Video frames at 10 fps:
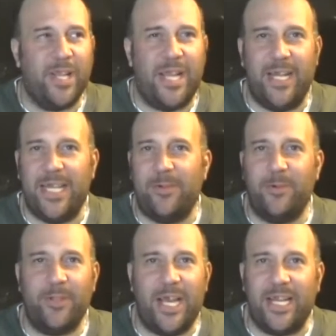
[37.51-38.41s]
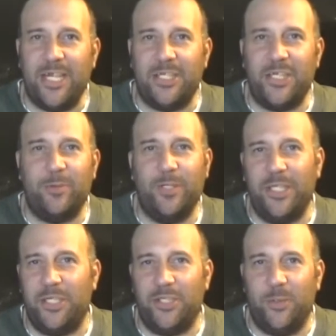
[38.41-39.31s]
And after that, I just get
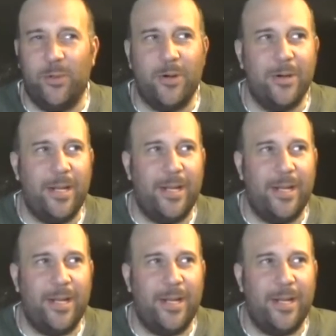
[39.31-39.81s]
really sore